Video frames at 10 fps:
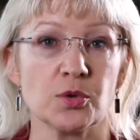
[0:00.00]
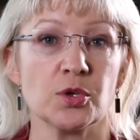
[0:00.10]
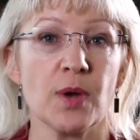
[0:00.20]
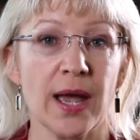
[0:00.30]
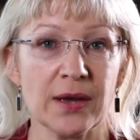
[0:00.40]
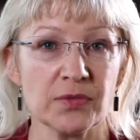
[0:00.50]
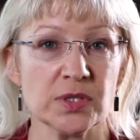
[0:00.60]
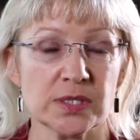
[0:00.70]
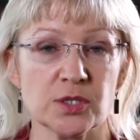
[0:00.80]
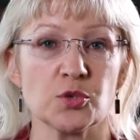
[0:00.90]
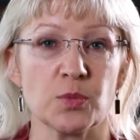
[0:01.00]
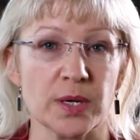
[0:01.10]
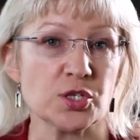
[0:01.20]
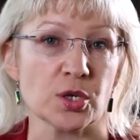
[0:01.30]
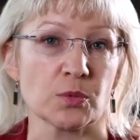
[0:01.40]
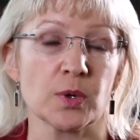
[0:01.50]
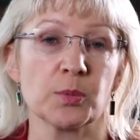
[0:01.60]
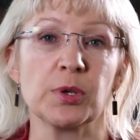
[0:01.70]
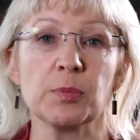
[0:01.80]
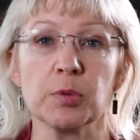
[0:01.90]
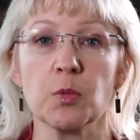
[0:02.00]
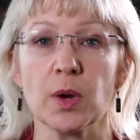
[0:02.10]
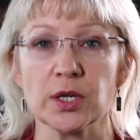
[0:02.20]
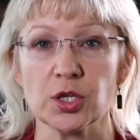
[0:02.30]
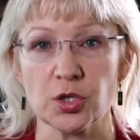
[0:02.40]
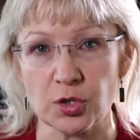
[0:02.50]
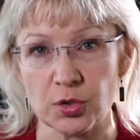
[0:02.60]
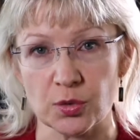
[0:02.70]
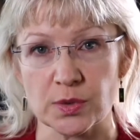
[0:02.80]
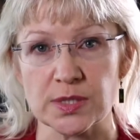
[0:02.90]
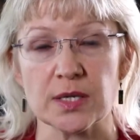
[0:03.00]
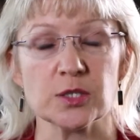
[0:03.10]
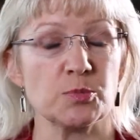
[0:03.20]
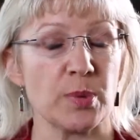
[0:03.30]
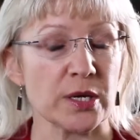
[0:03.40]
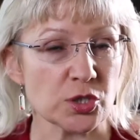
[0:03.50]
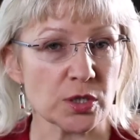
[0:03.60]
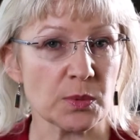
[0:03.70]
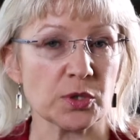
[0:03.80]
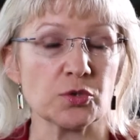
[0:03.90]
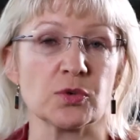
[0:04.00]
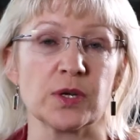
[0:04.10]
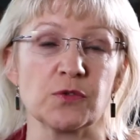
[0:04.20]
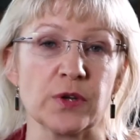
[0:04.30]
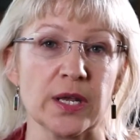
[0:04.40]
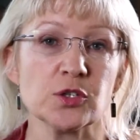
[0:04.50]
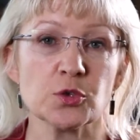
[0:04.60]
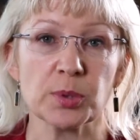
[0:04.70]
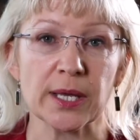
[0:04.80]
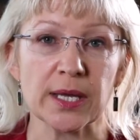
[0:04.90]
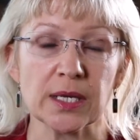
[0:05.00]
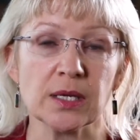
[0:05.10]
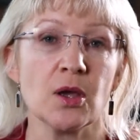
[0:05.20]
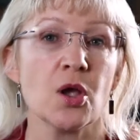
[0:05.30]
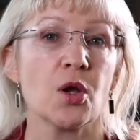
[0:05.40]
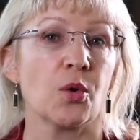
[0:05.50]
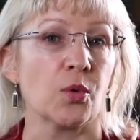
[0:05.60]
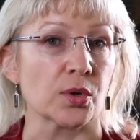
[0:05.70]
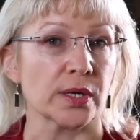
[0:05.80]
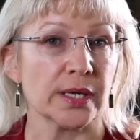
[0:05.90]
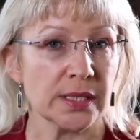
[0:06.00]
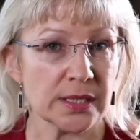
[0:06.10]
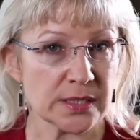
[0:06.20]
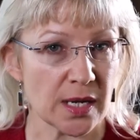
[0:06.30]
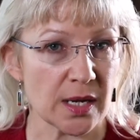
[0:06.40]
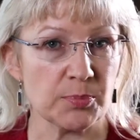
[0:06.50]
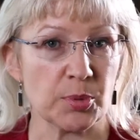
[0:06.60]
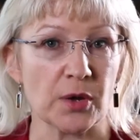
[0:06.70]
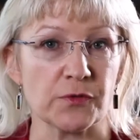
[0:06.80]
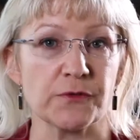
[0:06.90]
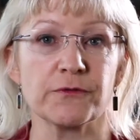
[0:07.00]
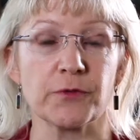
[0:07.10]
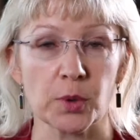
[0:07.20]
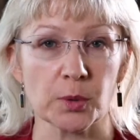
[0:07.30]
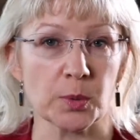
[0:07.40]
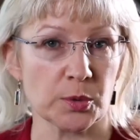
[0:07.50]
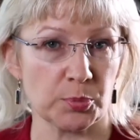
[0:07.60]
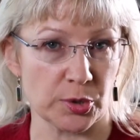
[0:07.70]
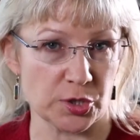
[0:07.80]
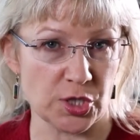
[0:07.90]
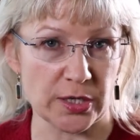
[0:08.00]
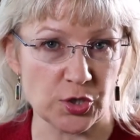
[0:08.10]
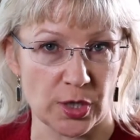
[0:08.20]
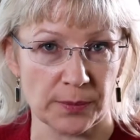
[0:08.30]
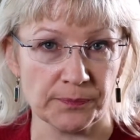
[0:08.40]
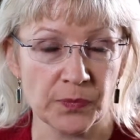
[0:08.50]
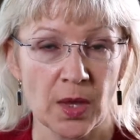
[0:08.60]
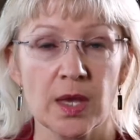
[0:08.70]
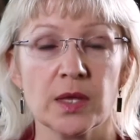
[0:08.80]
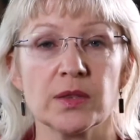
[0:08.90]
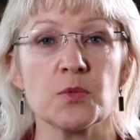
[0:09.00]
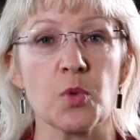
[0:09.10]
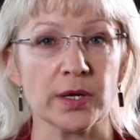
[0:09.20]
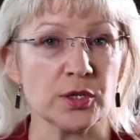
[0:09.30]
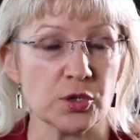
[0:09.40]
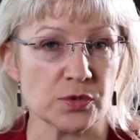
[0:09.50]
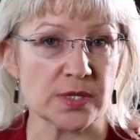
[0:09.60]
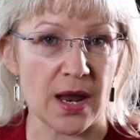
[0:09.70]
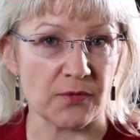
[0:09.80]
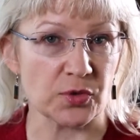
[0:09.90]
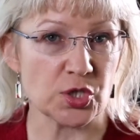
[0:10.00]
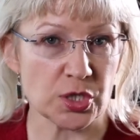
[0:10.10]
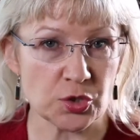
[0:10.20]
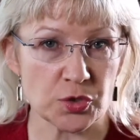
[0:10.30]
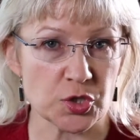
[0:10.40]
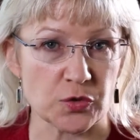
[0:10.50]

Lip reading: you have this situation where people want to use, especially when they're doing financial planning or any type of forward projection, they want to use average interest